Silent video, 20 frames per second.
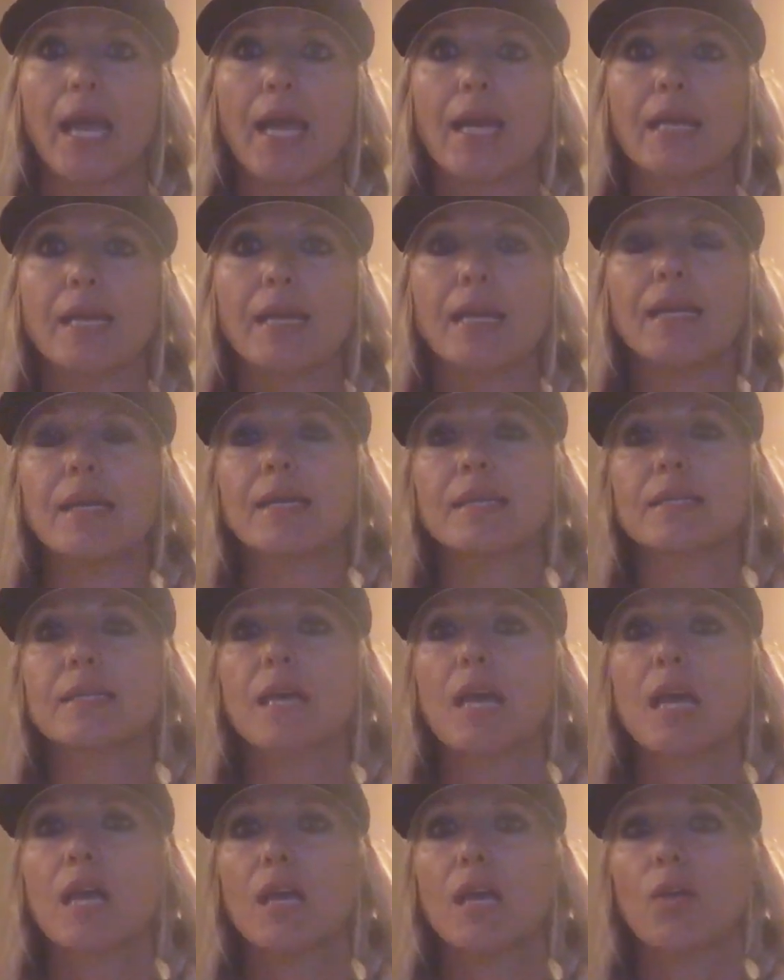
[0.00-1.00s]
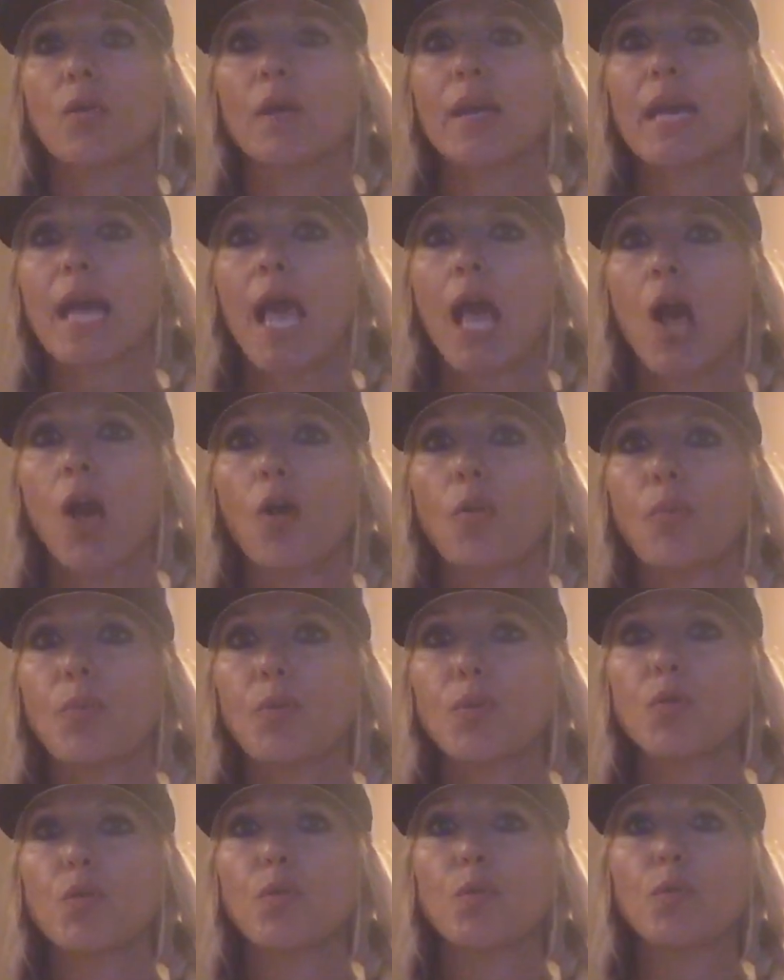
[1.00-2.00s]
And it is going to help
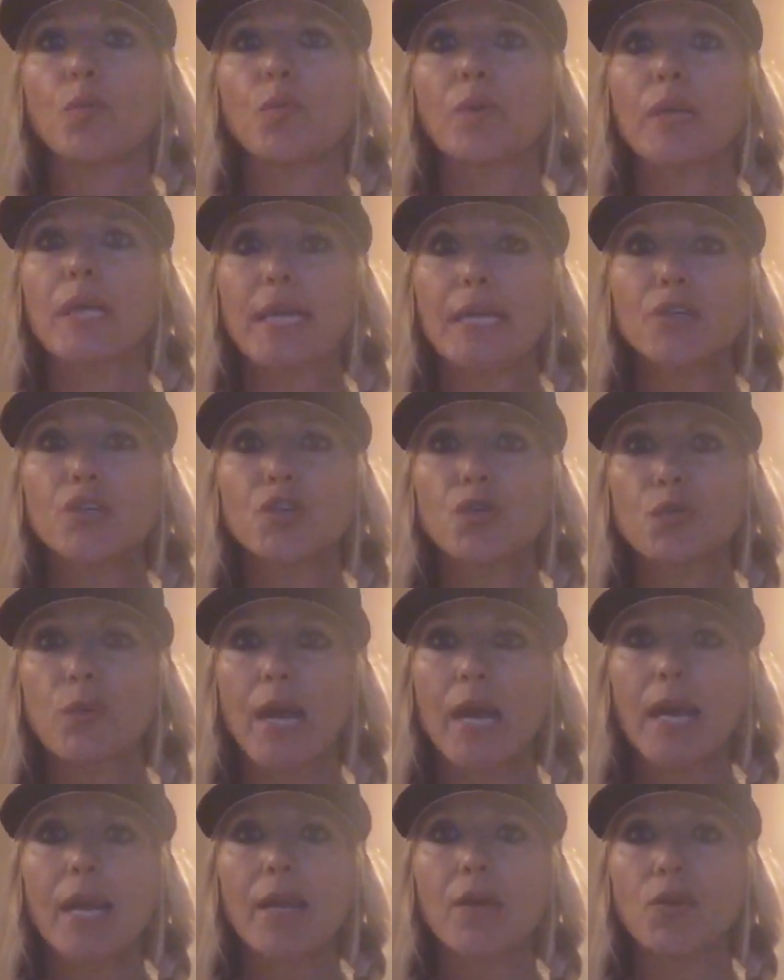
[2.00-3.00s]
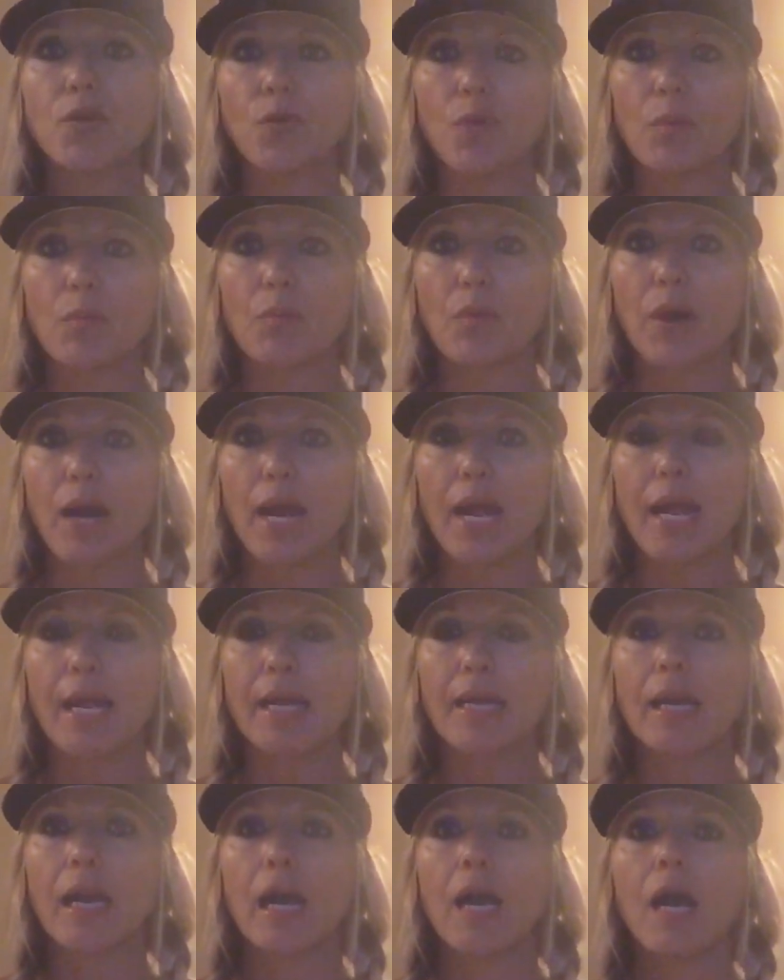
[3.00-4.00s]
you retrain your
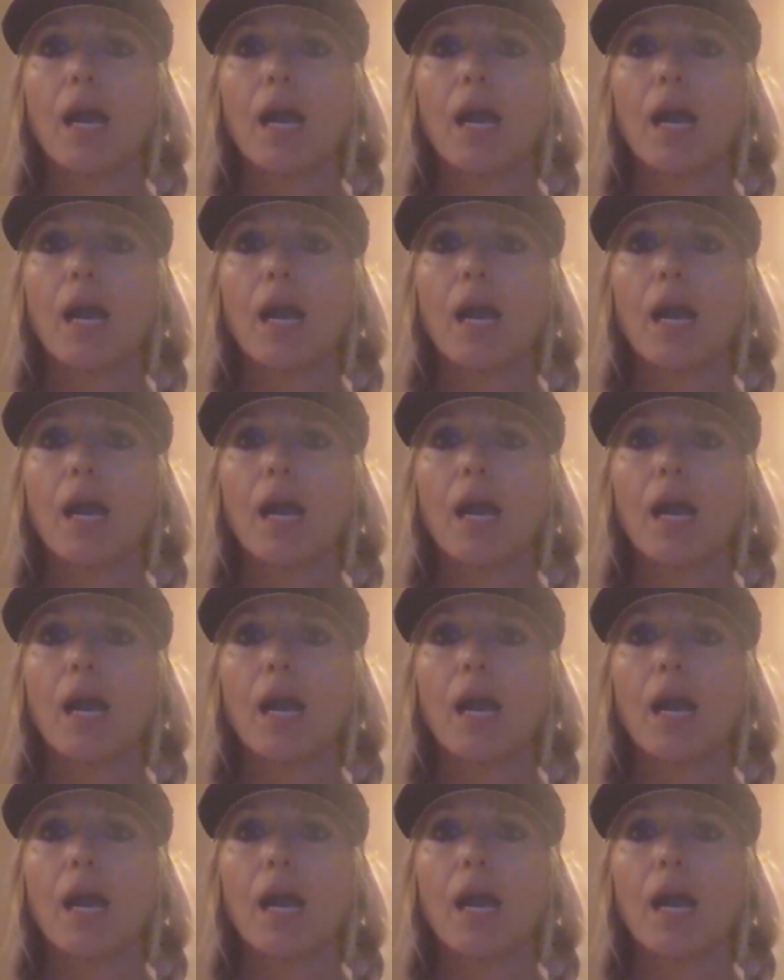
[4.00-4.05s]
brain.